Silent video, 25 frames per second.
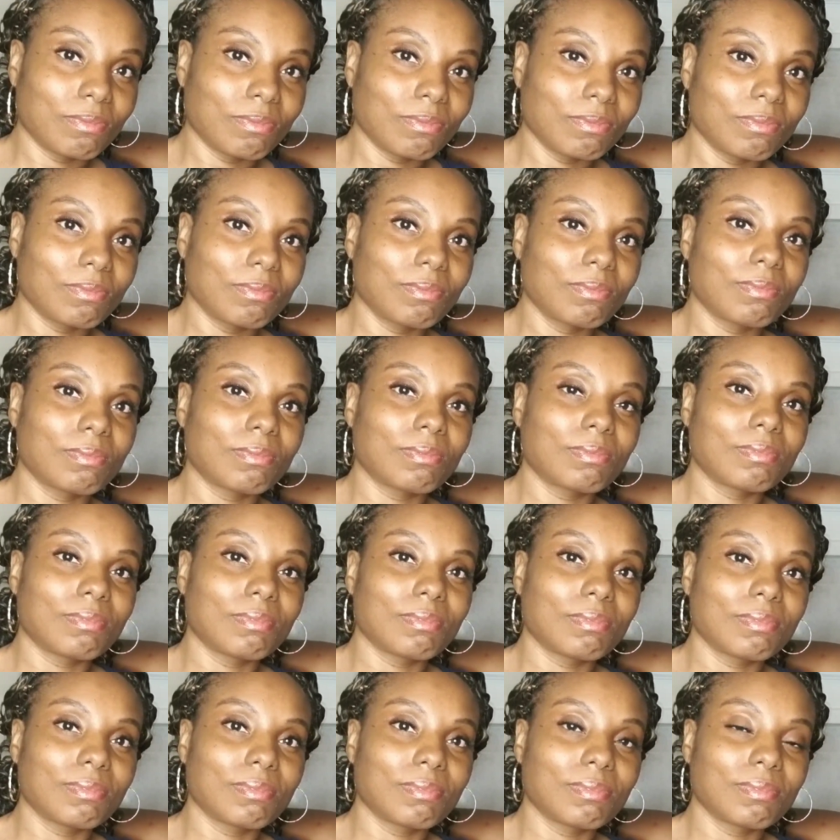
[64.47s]

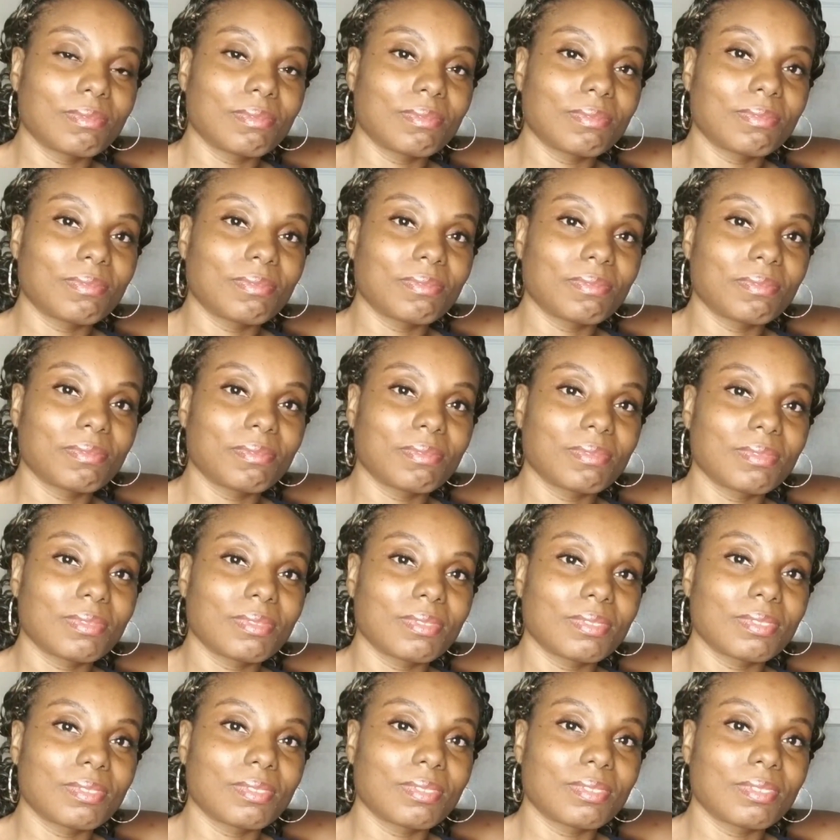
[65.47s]

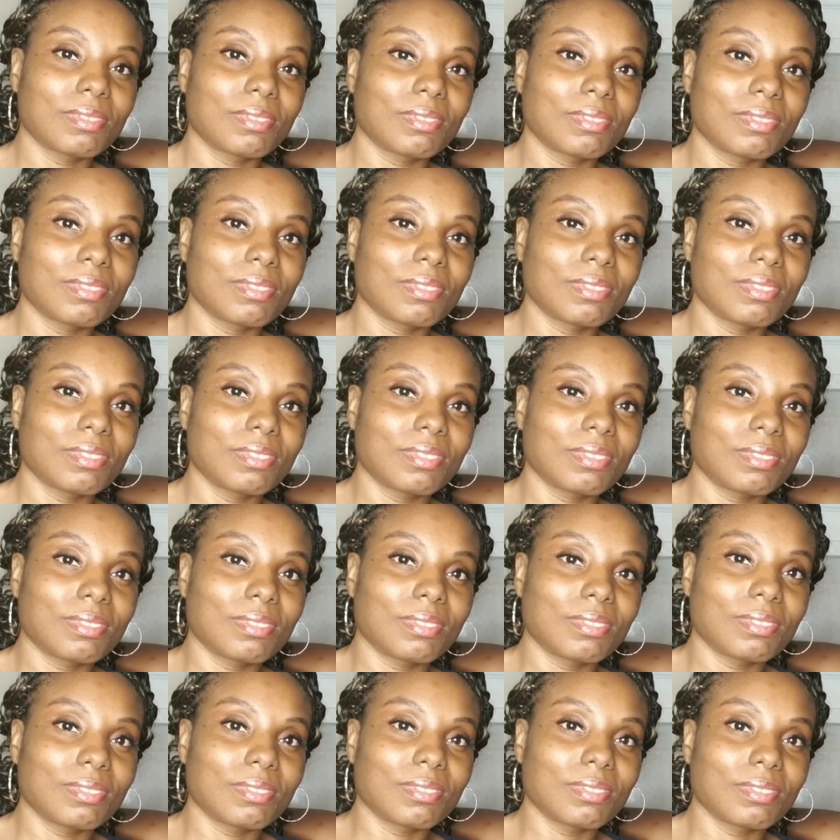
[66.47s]

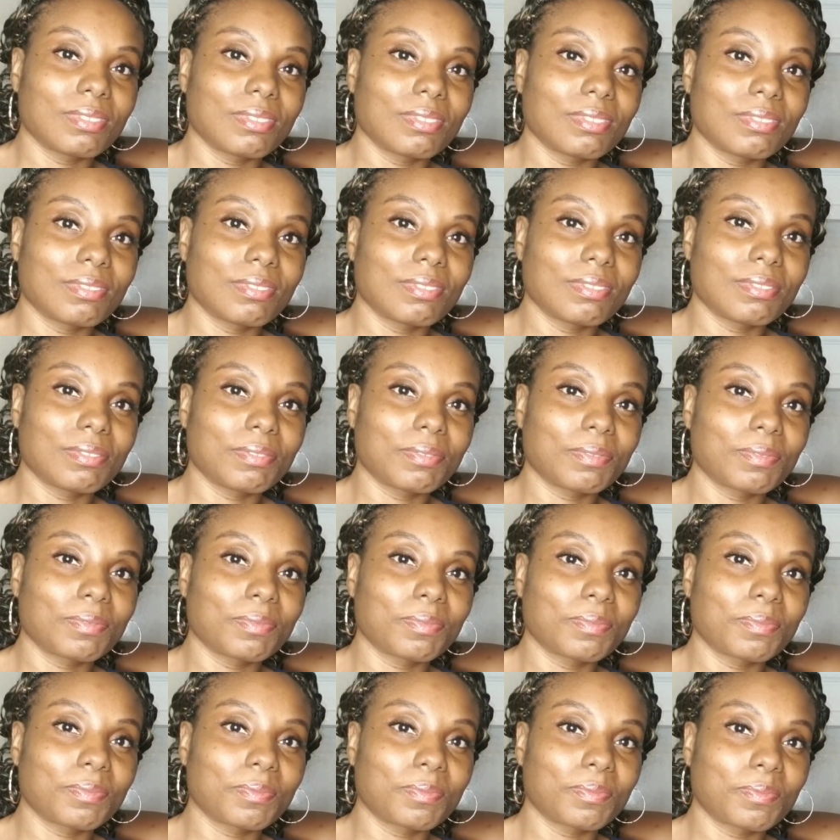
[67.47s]

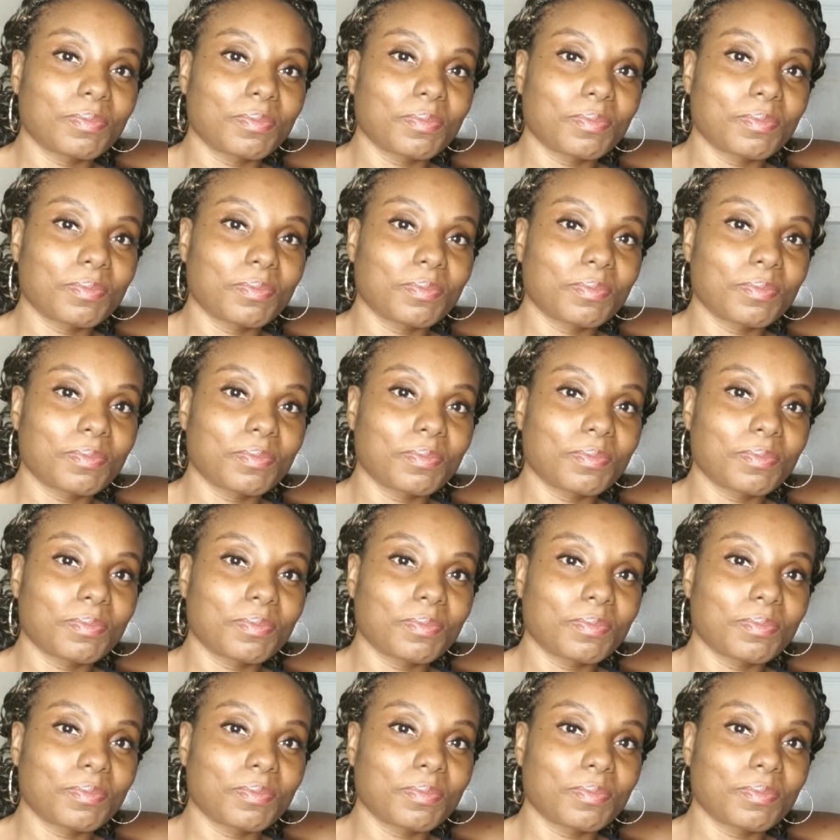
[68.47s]
This person isn't speaking.